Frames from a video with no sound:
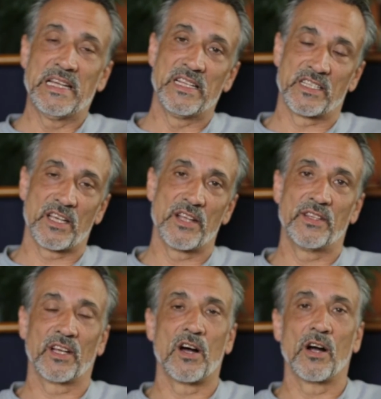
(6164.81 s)
inside
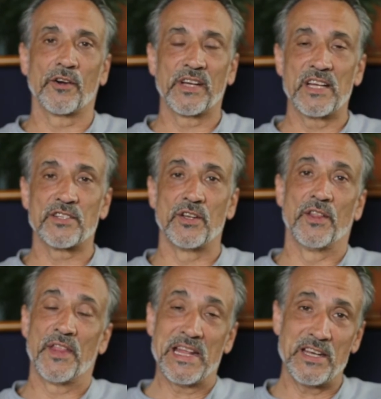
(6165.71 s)
their congregation.
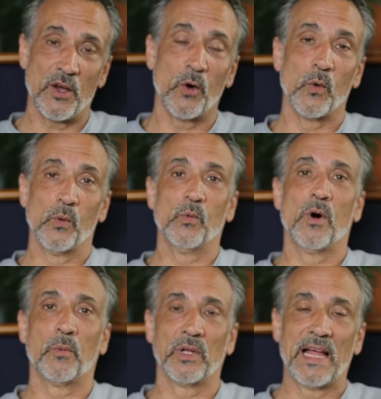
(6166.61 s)
They know
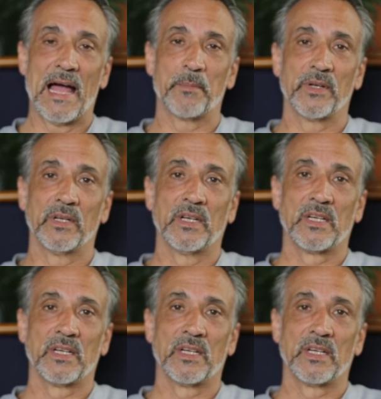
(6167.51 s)
what will happen